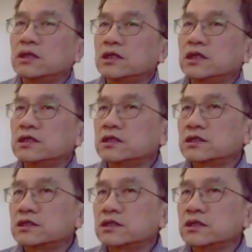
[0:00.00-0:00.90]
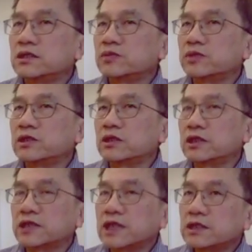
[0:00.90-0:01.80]
It's been,
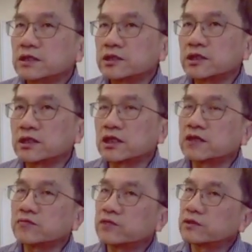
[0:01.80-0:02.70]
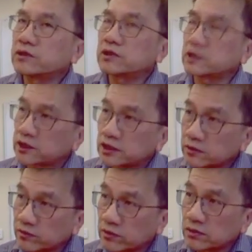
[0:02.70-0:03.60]
as I understand, not very
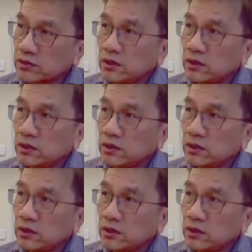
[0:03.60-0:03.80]
successful.